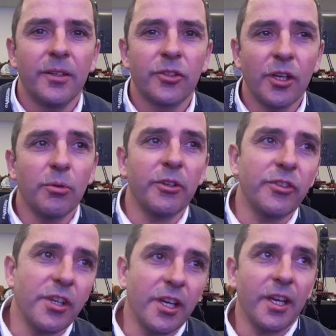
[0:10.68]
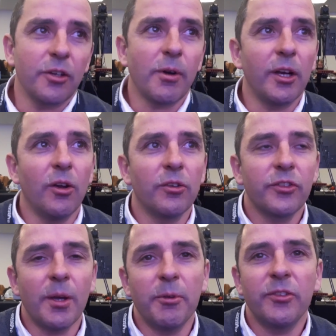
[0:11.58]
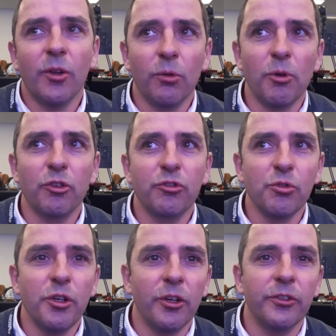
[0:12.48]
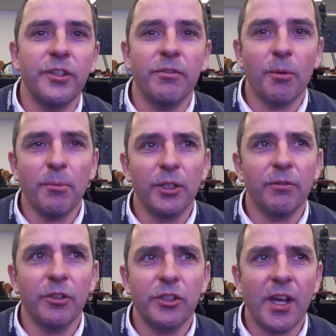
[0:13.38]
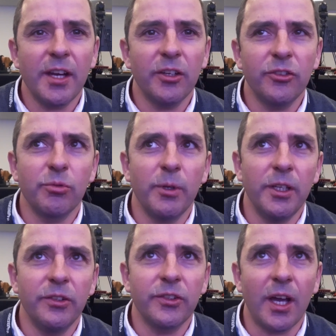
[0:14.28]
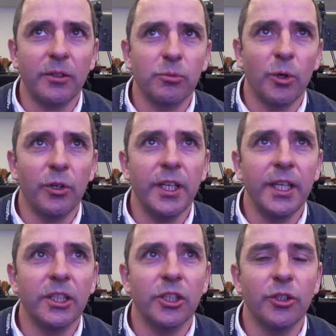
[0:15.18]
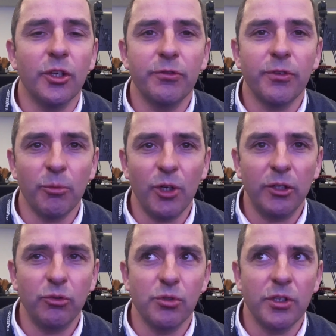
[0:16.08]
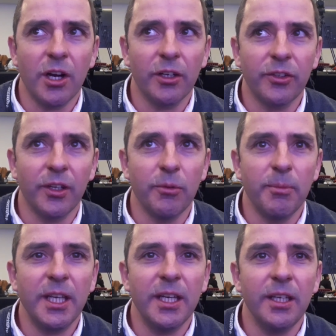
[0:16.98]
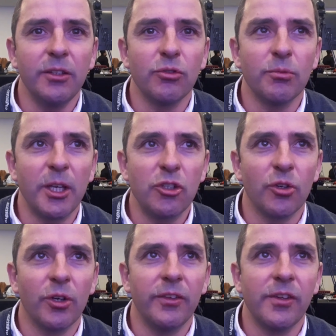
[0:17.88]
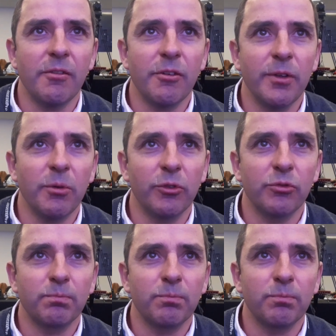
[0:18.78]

So it was a quite long time. It's almost 2 years development of the tires. We start working on the Formula 2 cars at the beginning to make sure as everything was